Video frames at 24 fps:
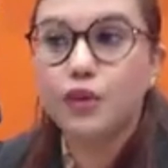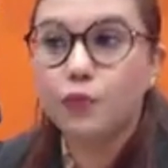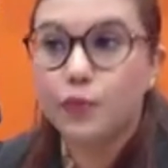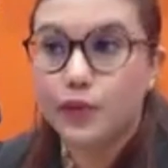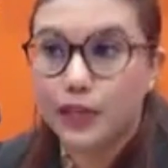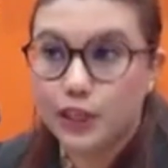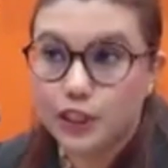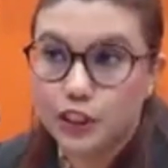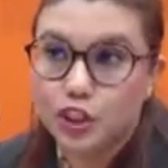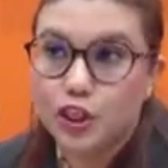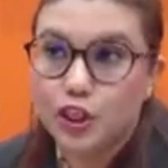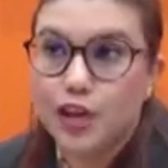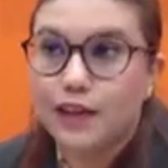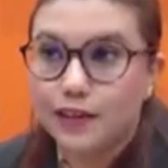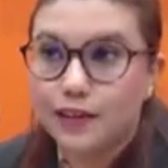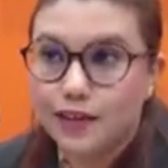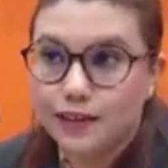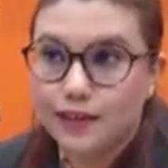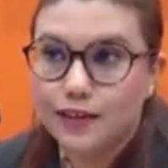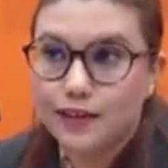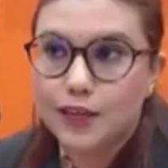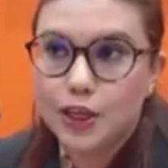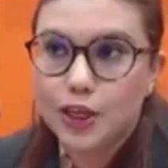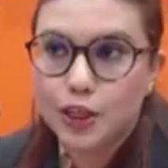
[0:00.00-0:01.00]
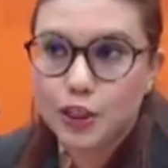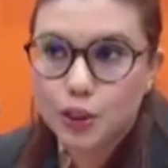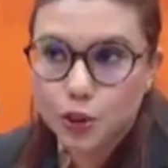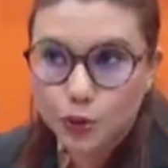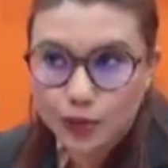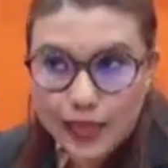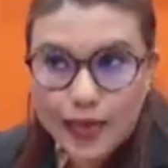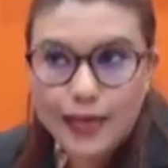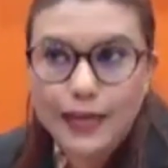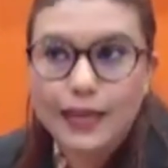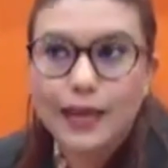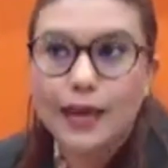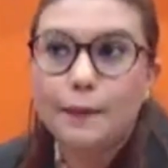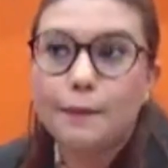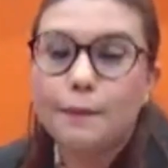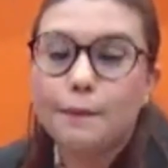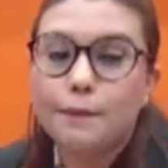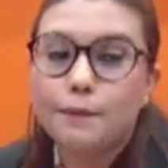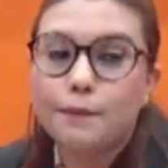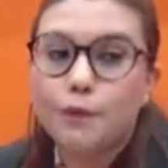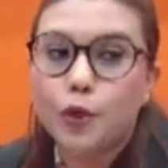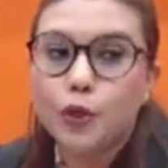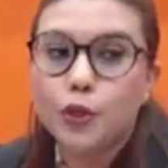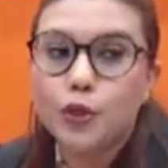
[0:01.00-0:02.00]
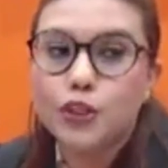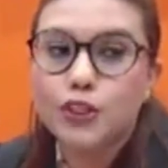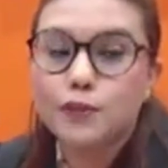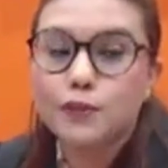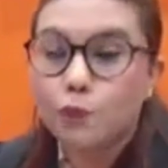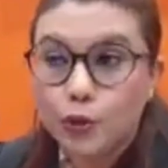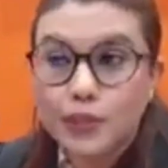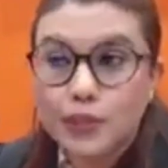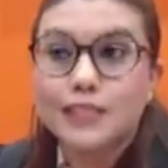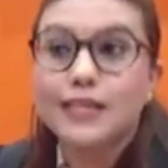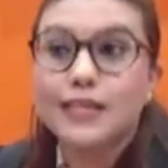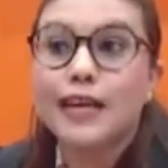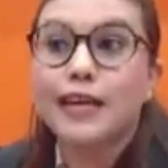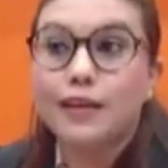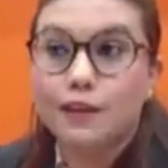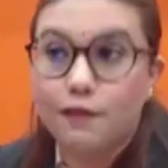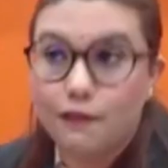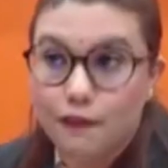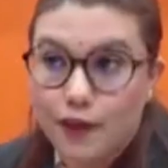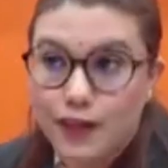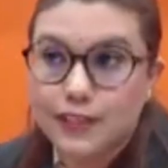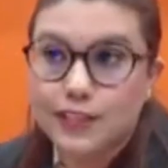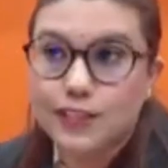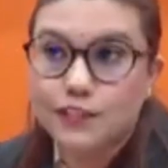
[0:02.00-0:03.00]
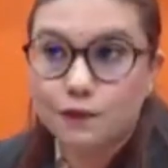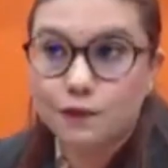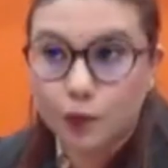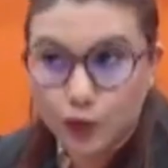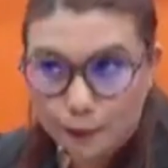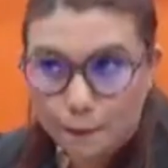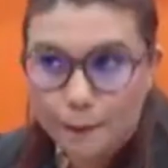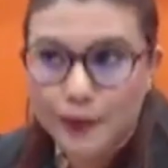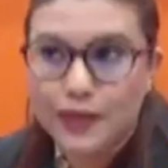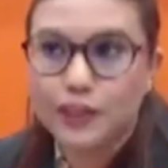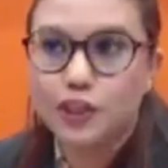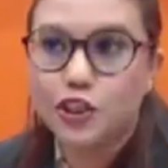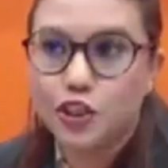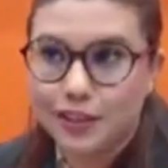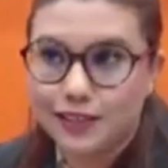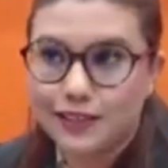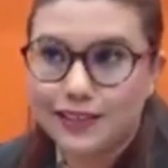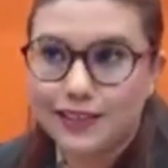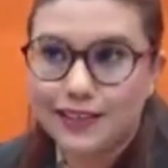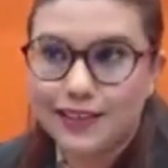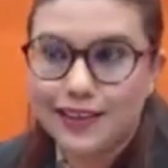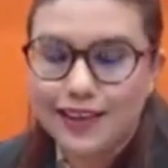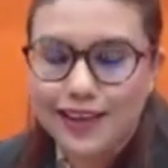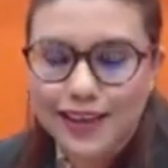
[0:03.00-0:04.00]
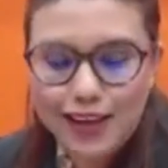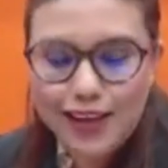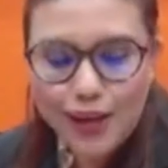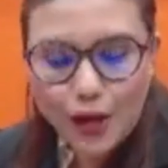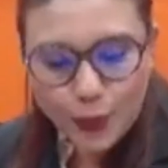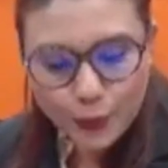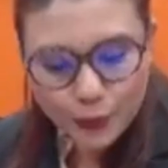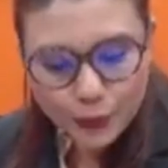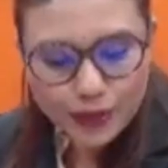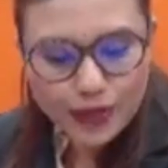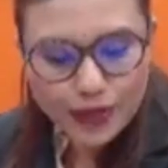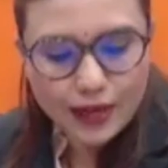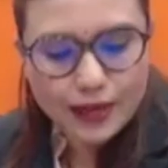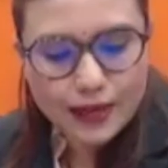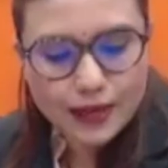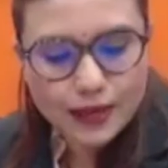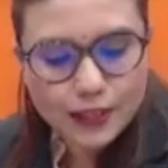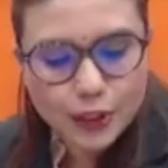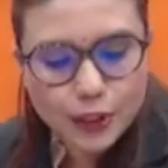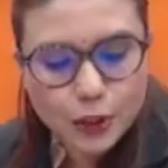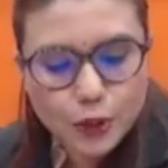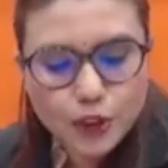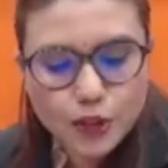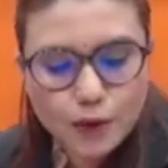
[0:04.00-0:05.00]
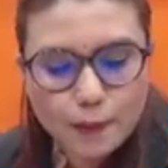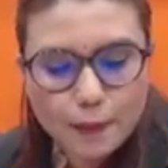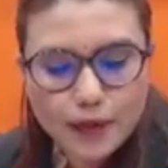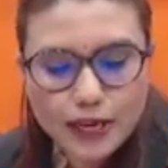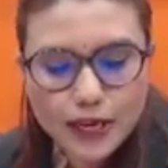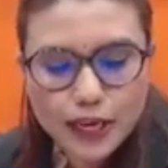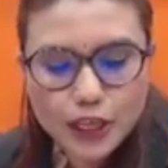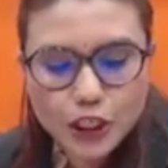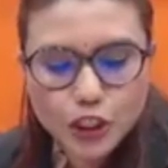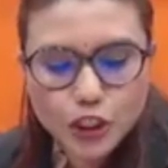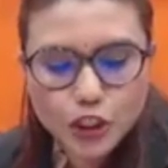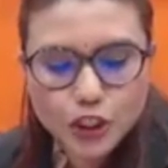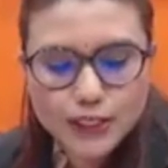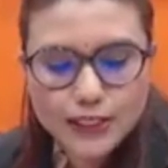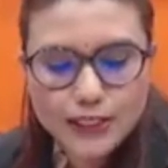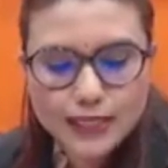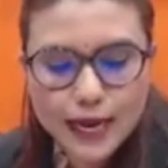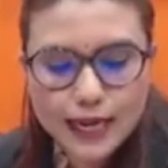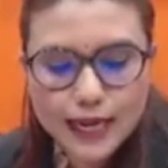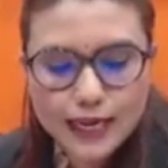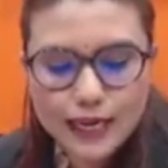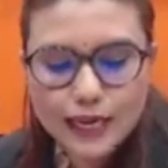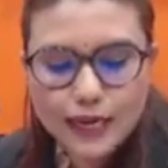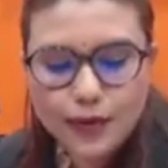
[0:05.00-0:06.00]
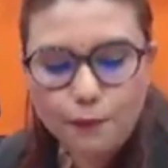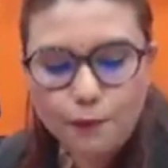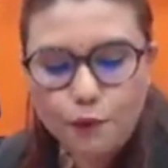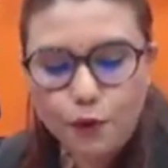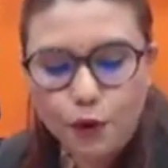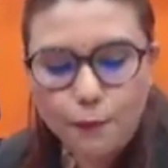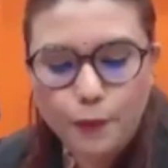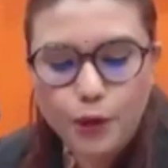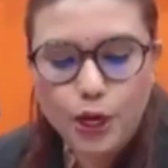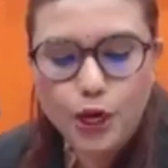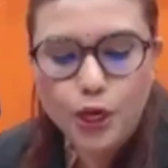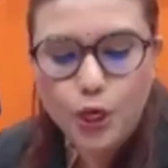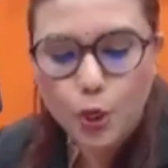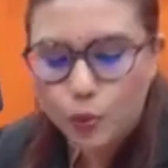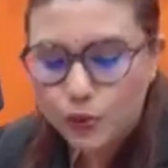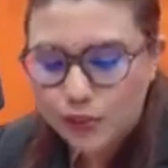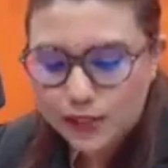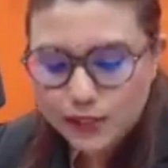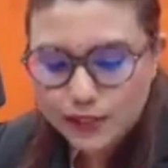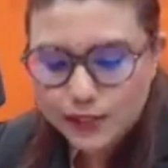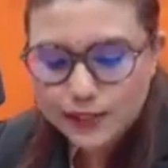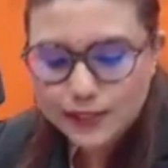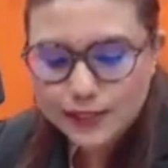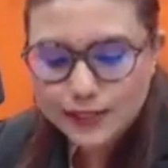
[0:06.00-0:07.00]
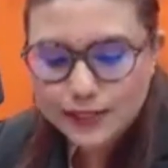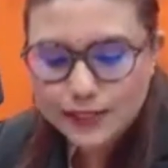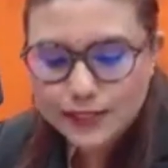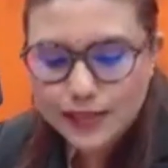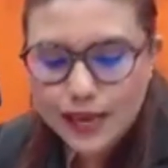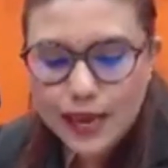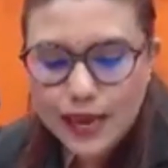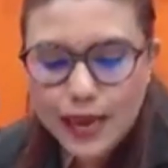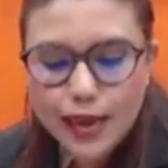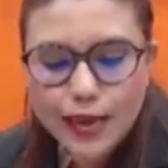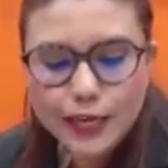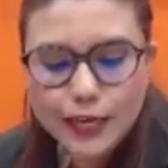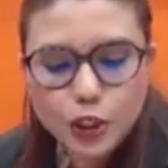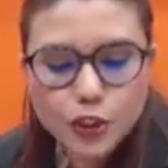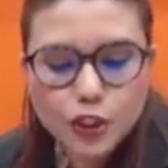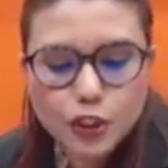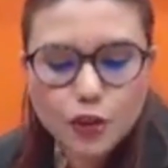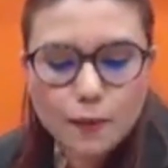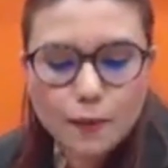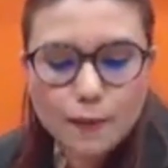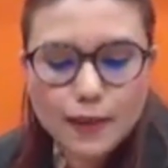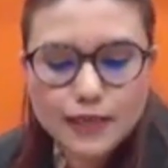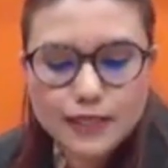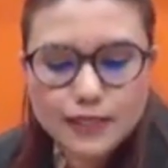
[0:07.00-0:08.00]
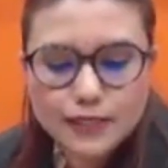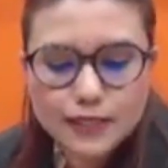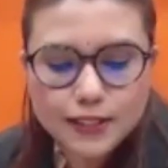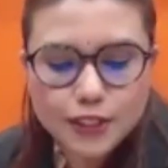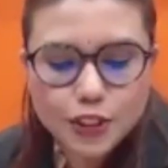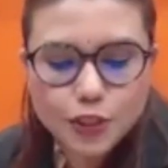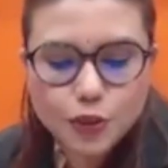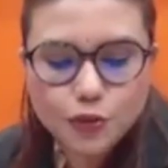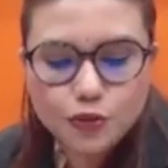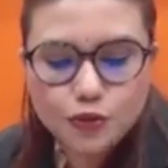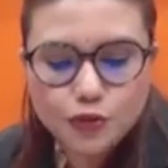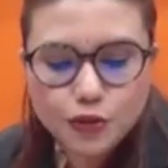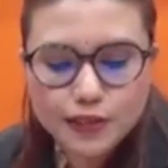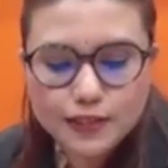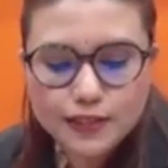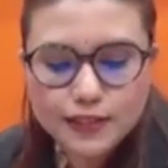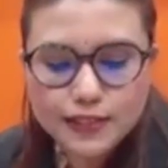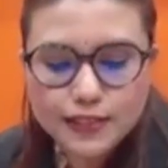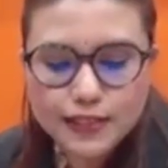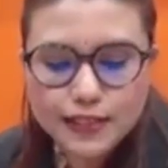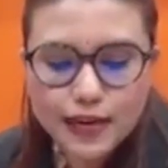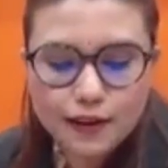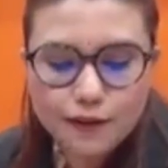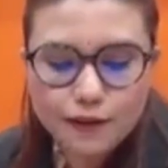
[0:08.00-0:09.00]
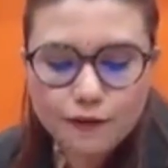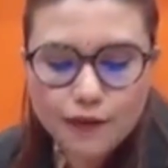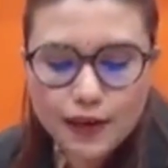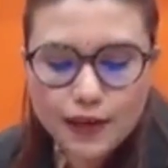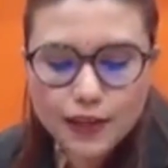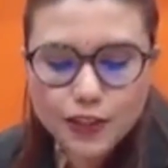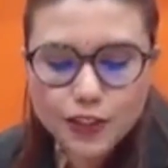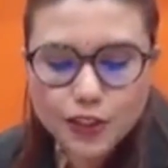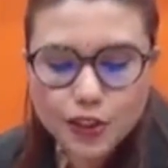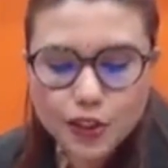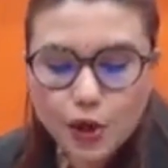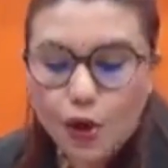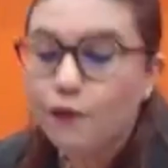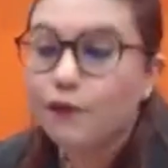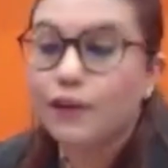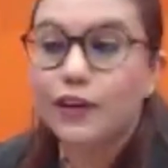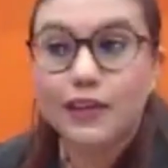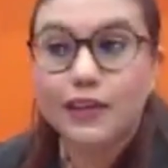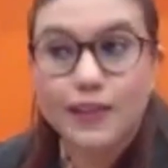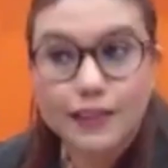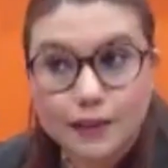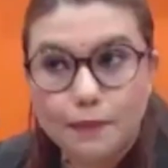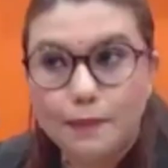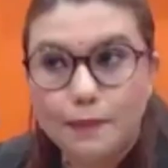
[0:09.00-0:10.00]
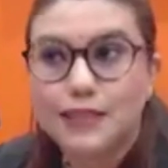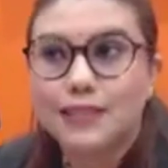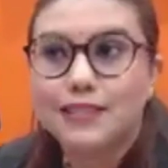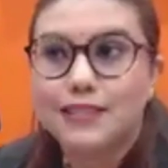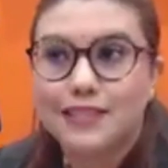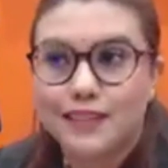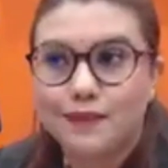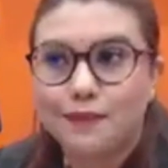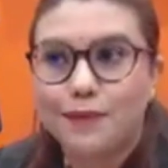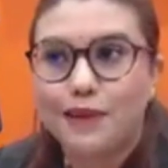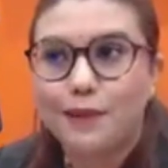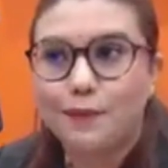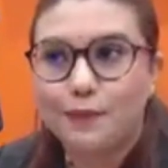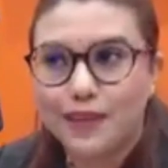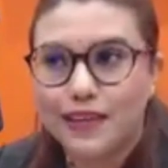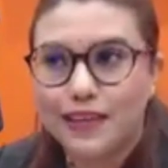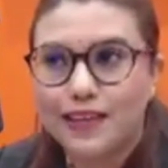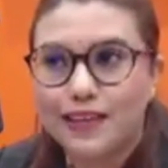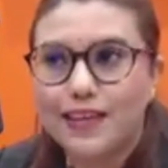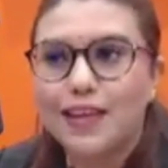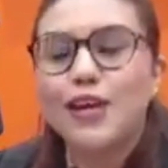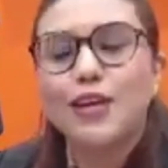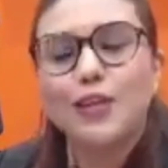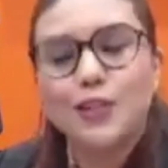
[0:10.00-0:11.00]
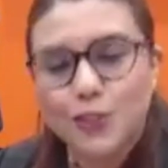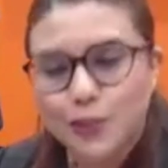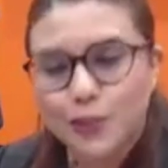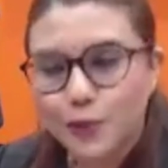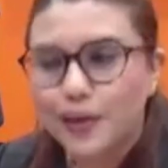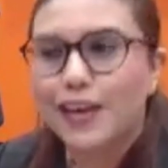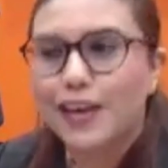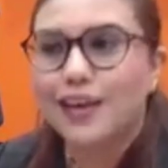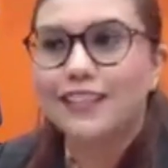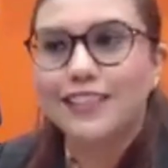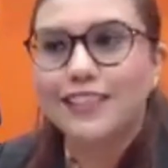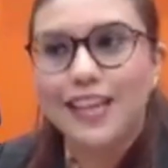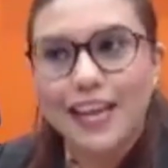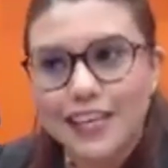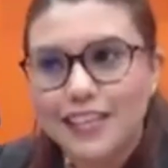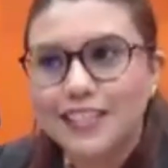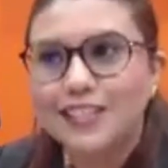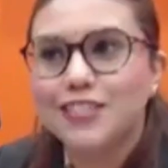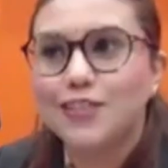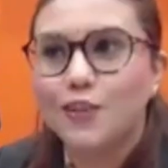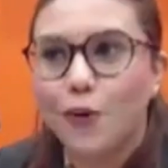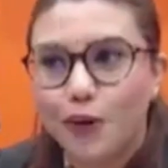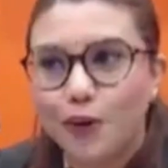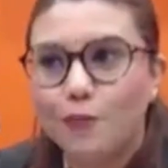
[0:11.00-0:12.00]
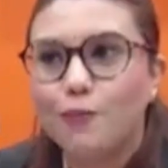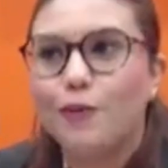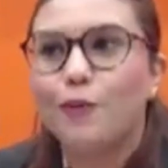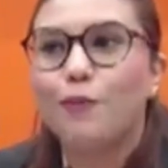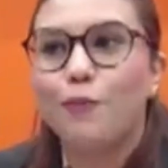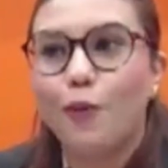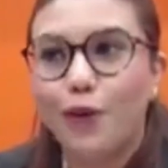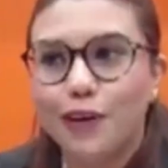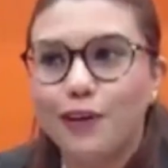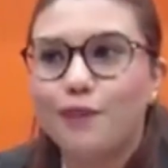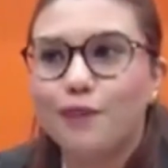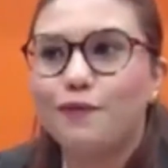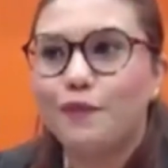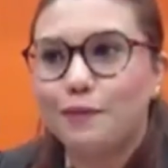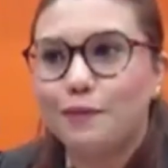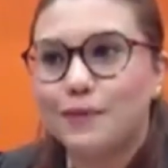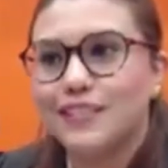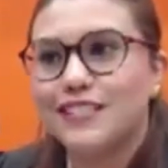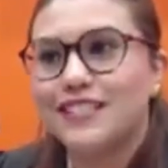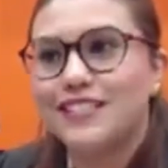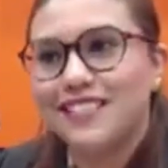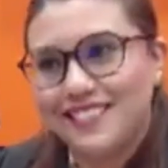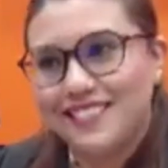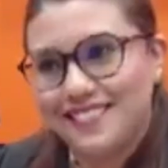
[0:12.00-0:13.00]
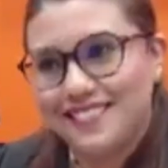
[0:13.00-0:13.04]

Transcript: with each other, so that can produce more side effects for the patient. Okay, and use of medications at inappropriate doses, and use of medicines to treat side effects of another medicine maybe. So yeah, that is all about polypharmacy.